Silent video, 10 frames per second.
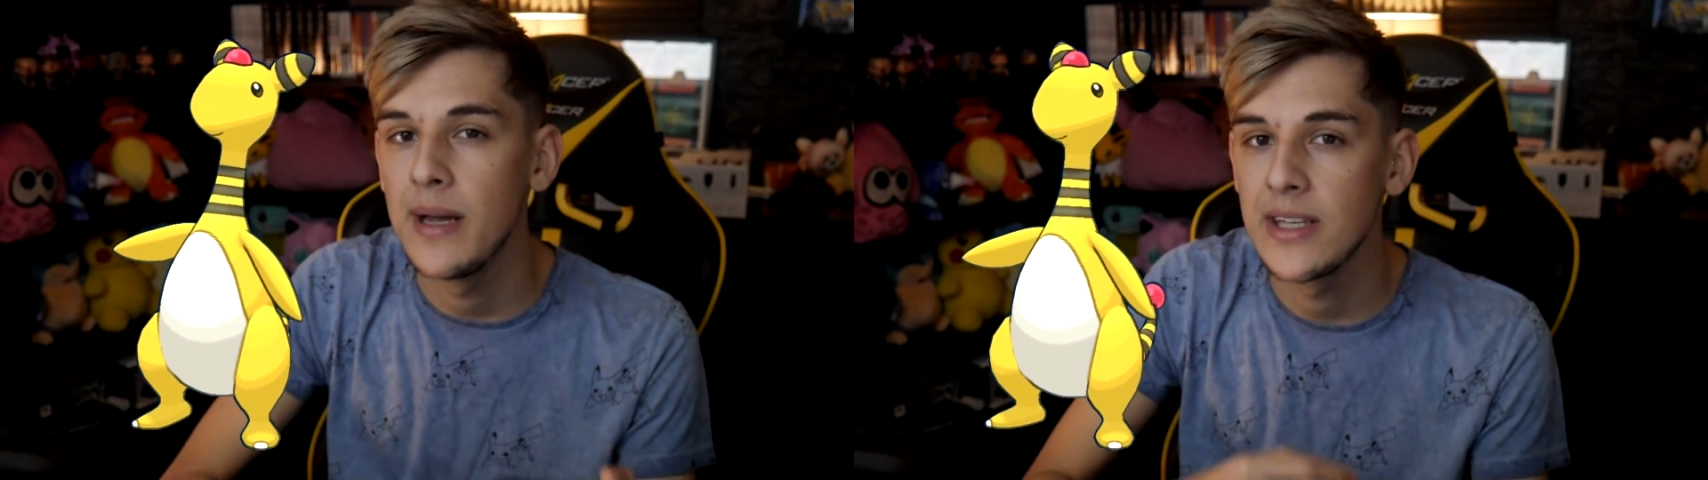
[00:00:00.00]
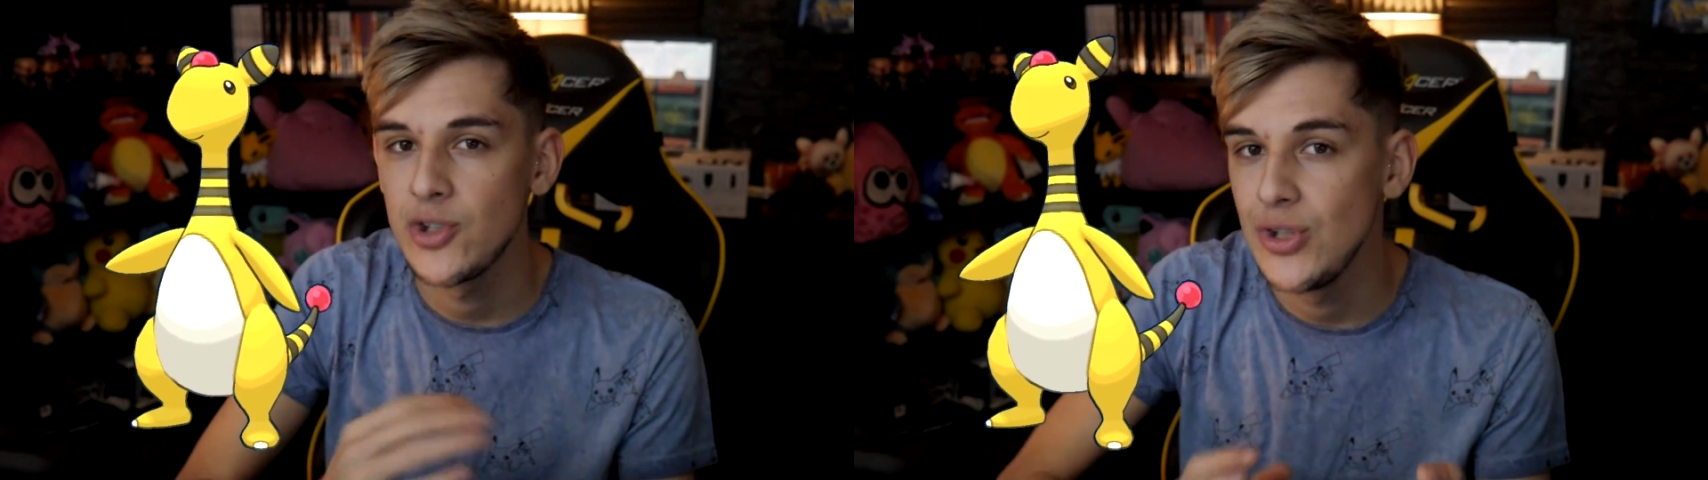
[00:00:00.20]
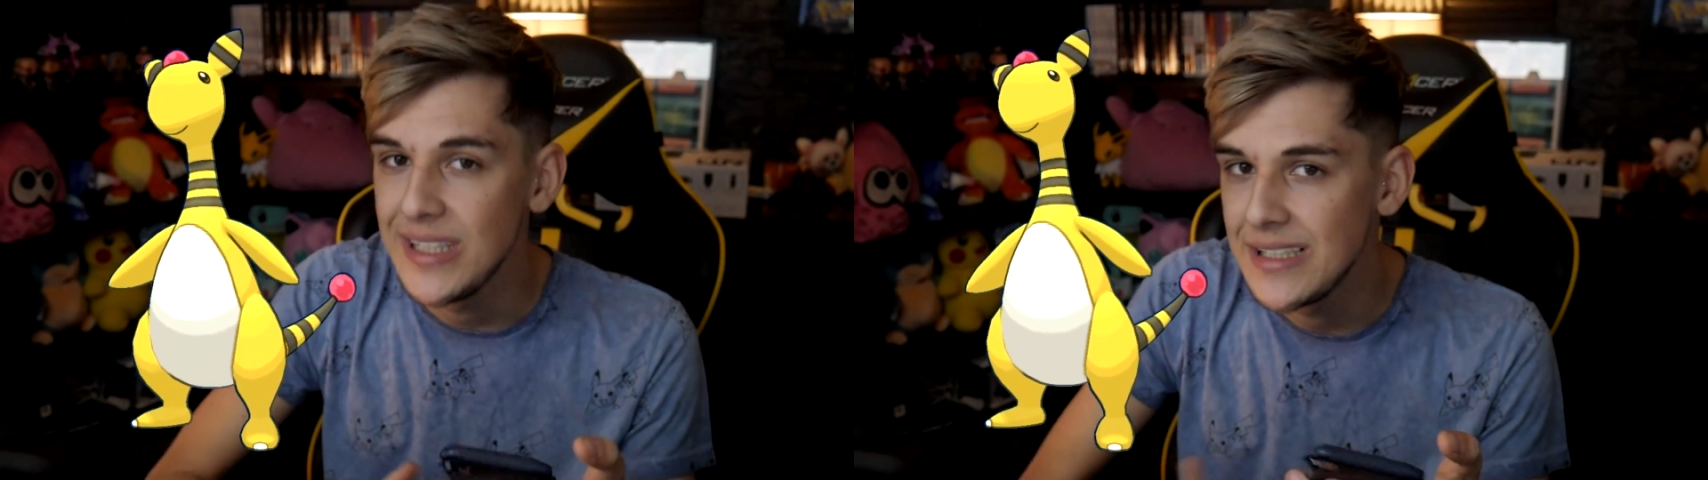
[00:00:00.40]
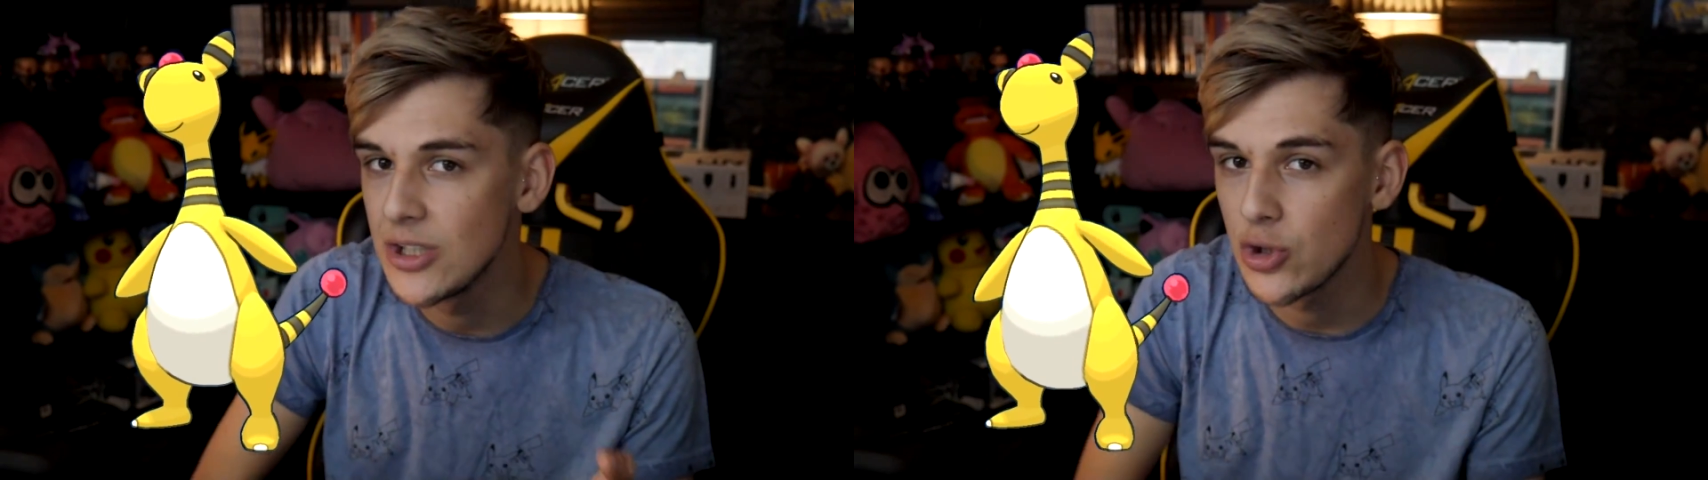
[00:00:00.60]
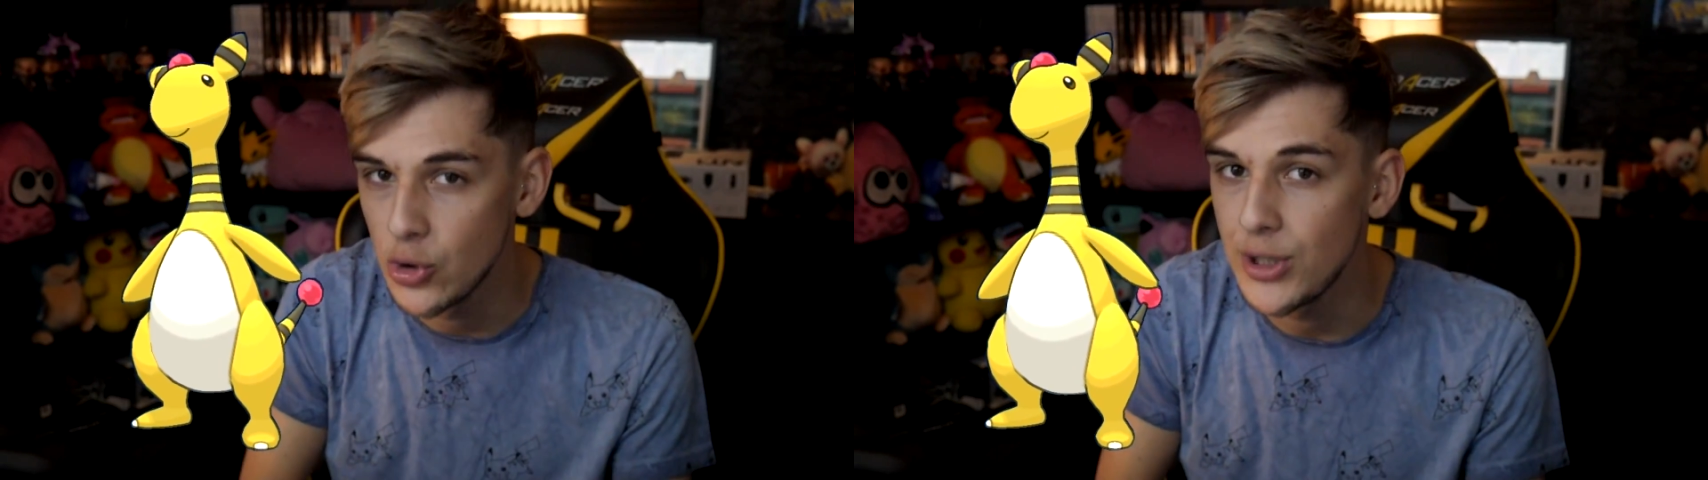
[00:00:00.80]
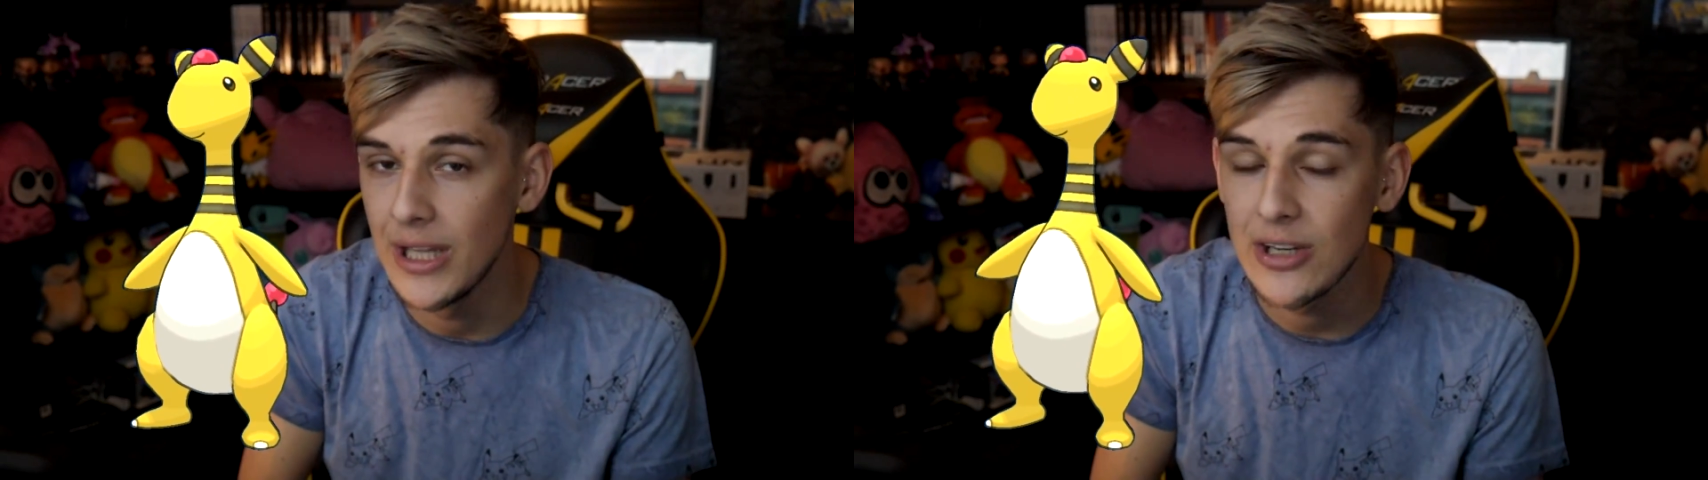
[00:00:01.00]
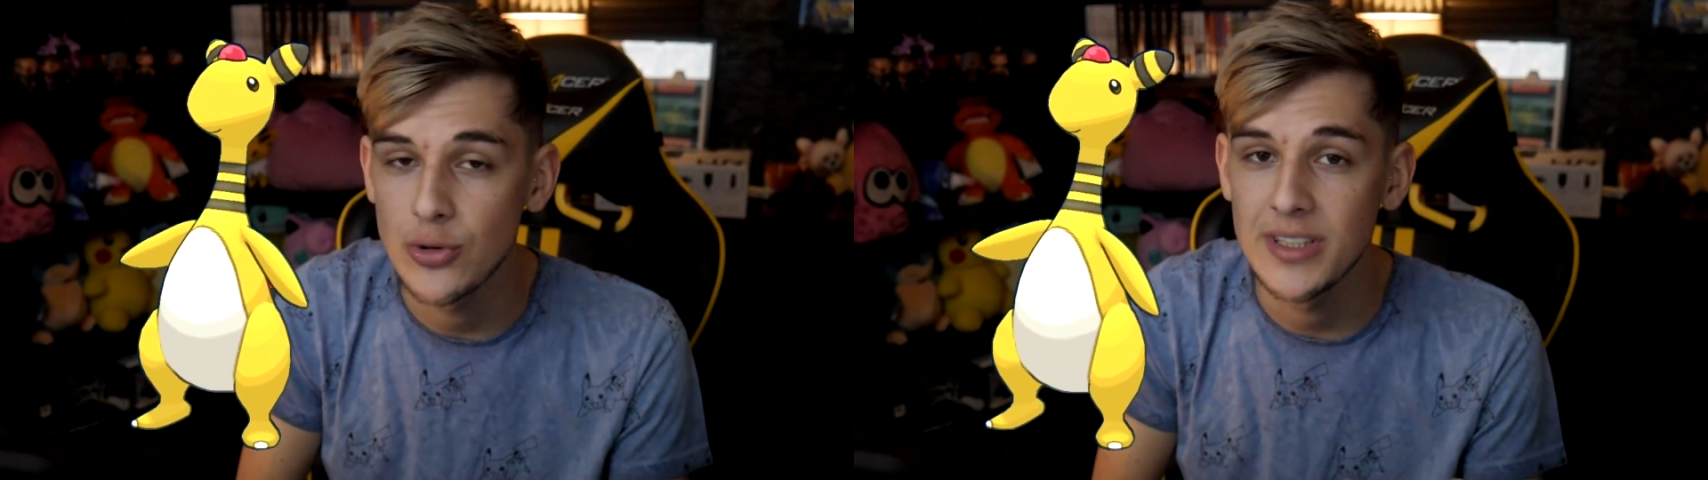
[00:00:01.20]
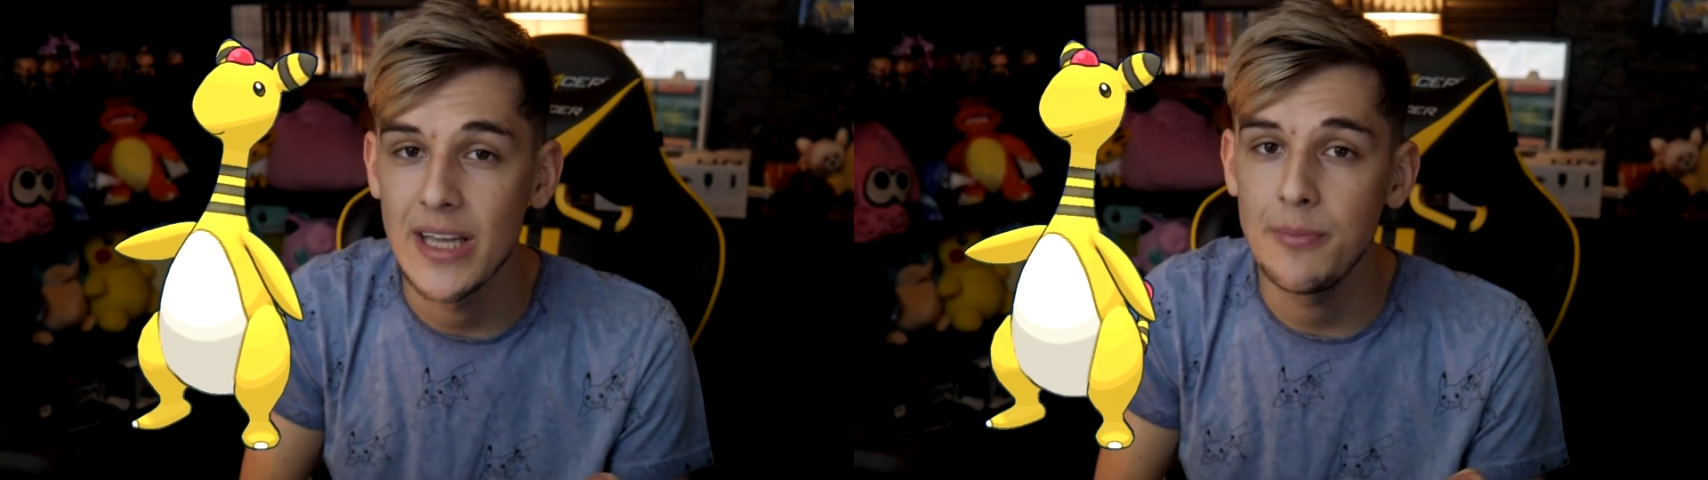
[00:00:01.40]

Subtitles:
because you need a good electric-type